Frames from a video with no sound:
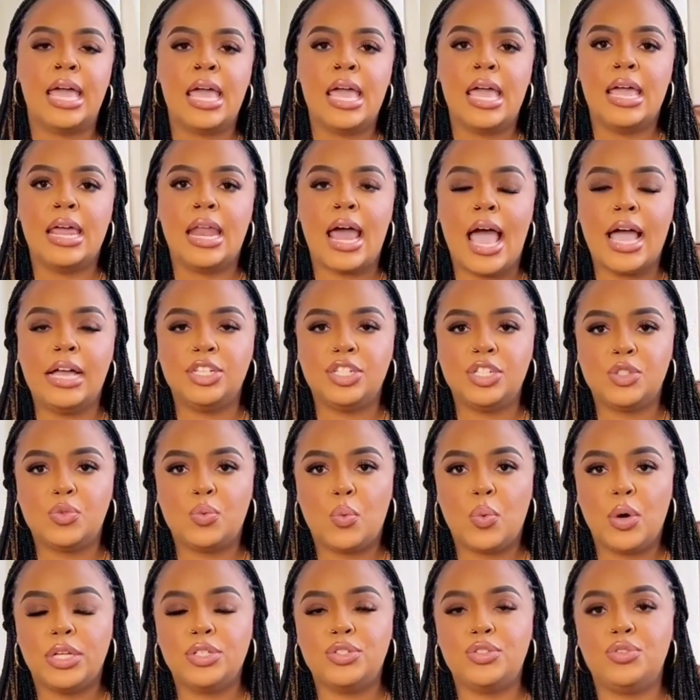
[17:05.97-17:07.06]
I remembered
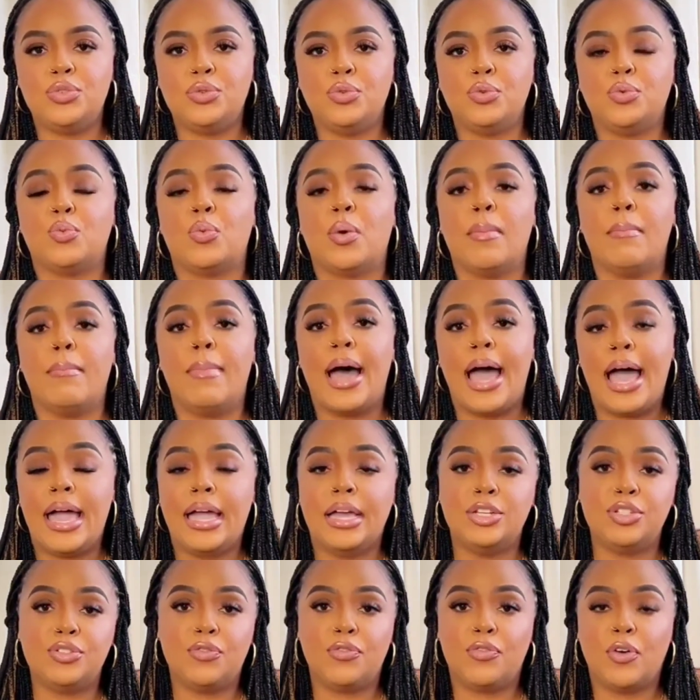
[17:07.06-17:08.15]
that when Baltasar
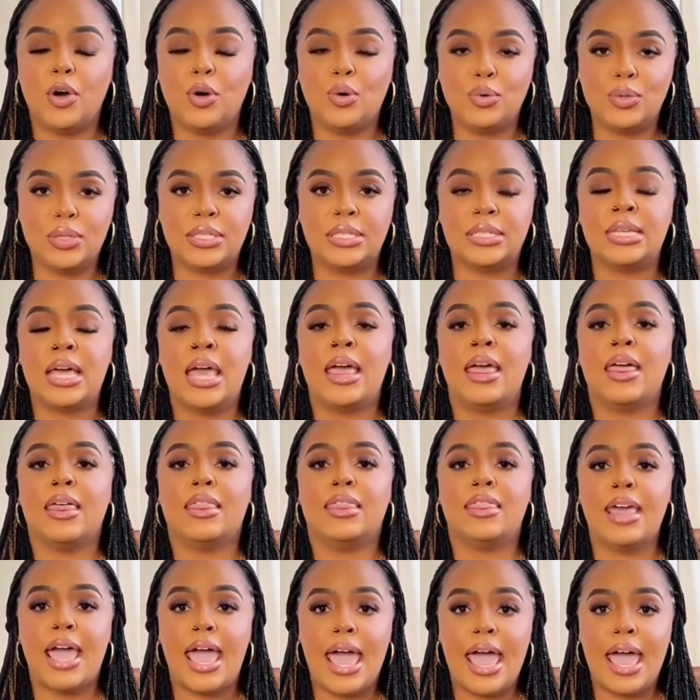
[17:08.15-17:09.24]
reached for my hand.
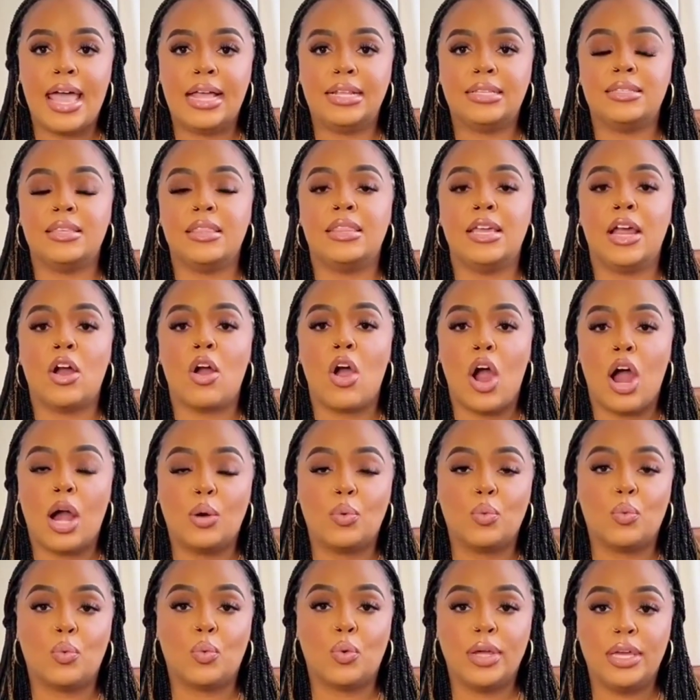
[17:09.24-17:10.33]

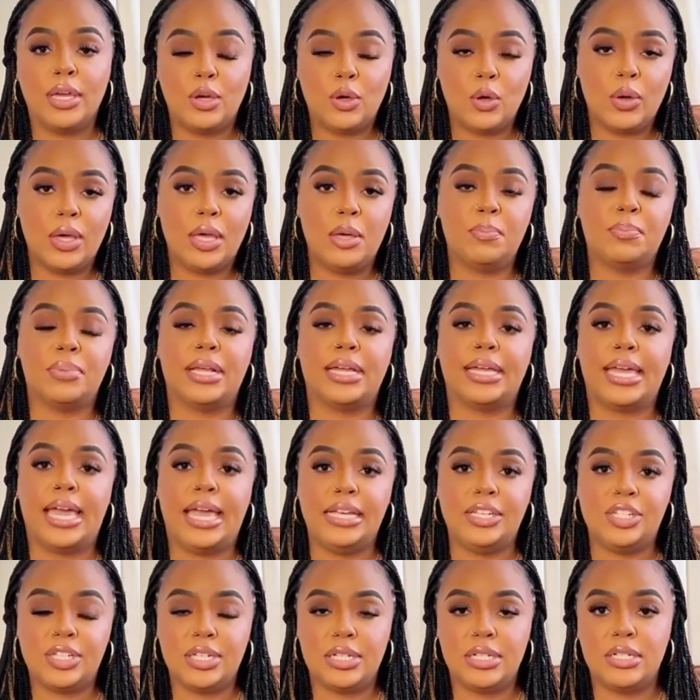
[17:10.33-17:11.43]
Respect for herself and her
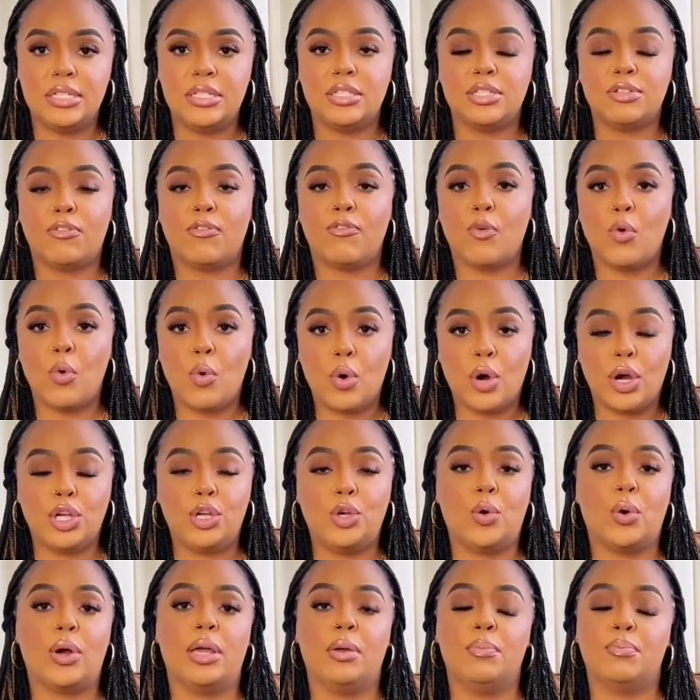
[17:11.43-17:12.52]
staff.
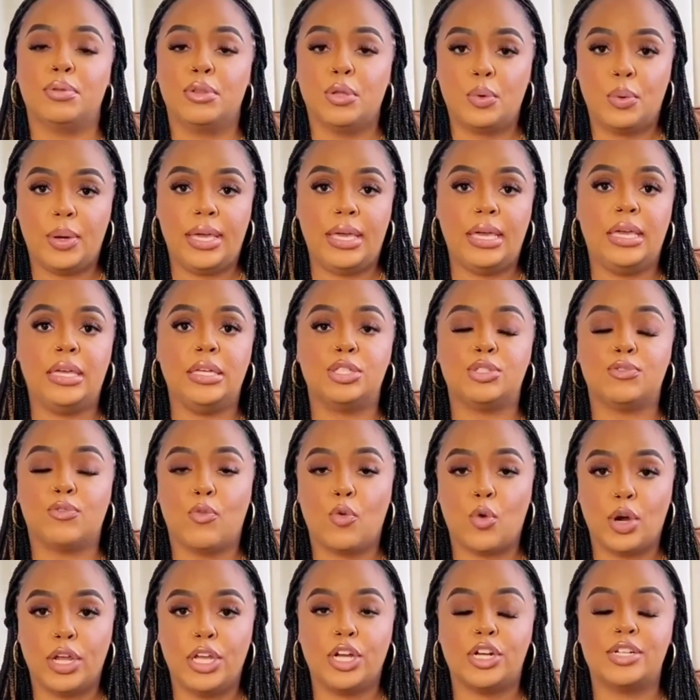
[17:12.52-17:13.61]

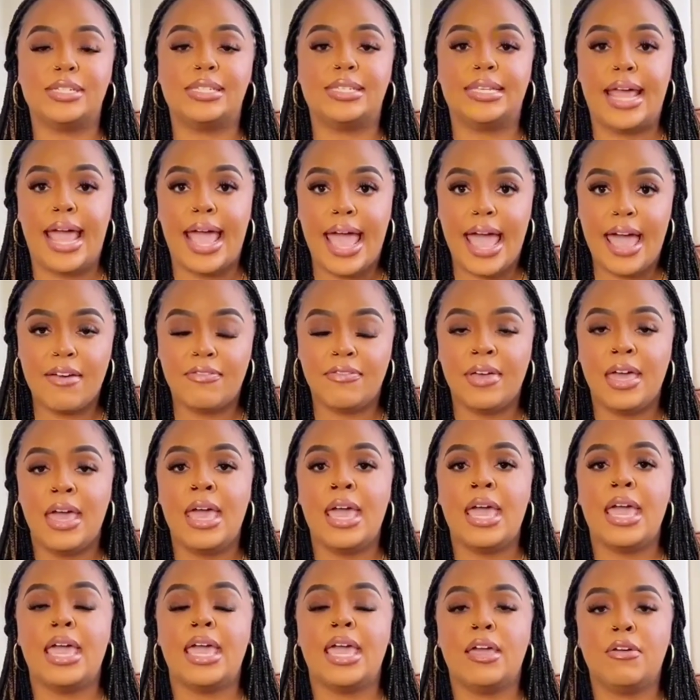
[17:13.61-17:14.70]
Mira employed over
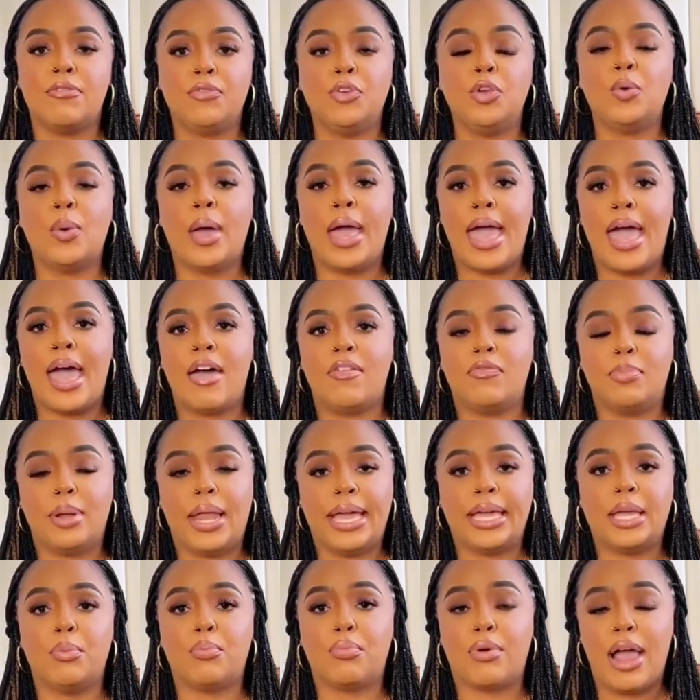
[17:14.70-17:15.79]
30 women,
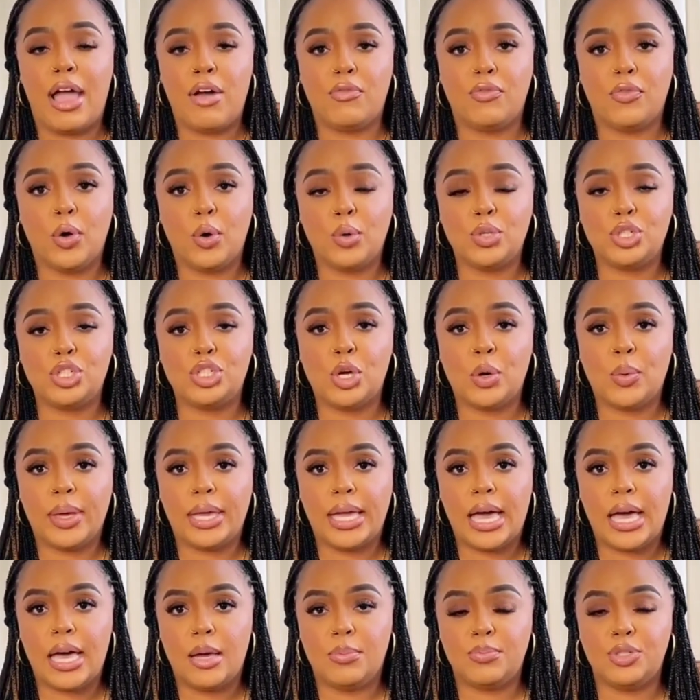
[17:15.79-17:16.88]
most of them young mothers
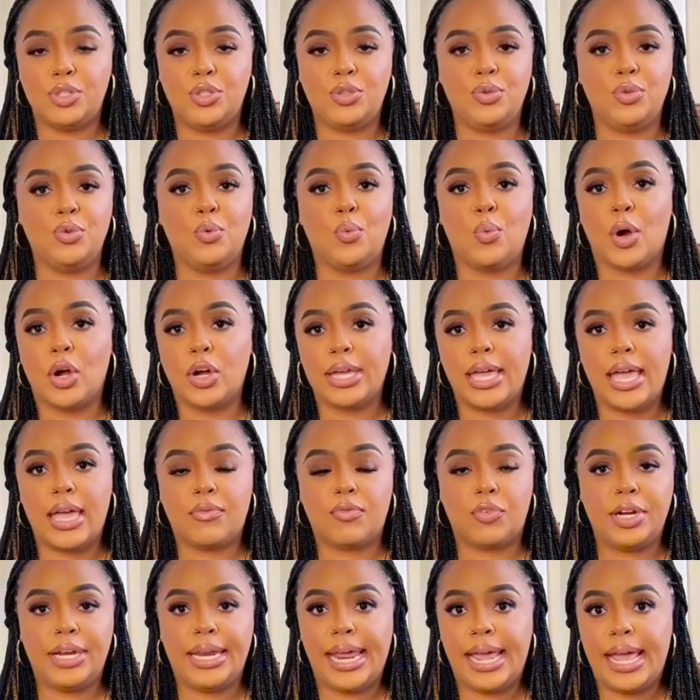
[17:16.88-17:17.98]
and daughters of
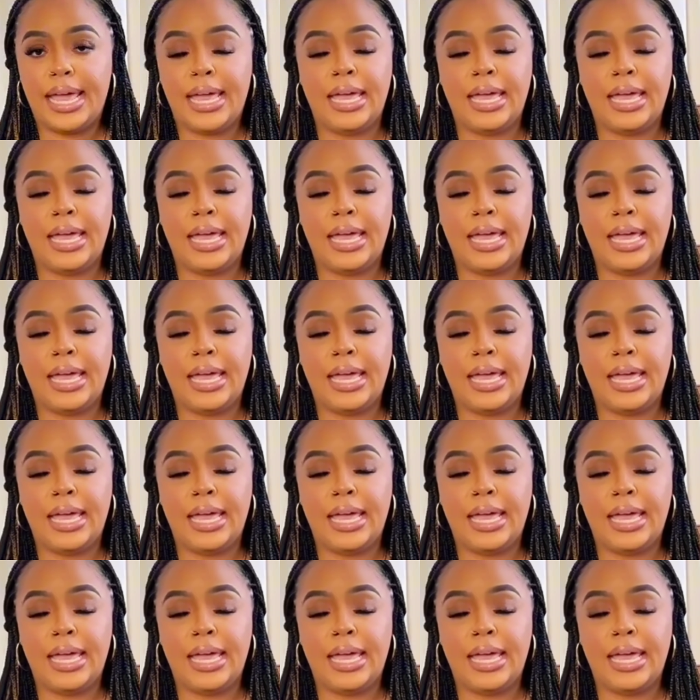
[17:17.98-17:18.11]
farmers.